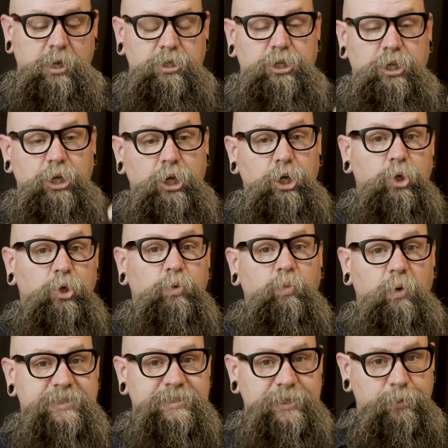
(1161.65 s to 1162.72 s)
To whom
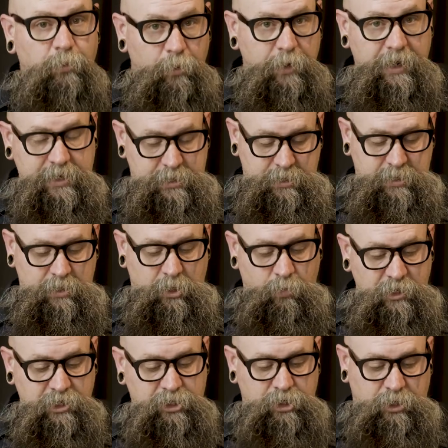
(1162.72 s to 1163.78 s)
was it written
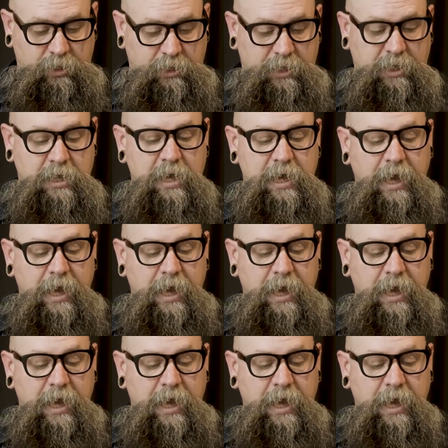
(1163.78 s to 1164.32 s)
originally?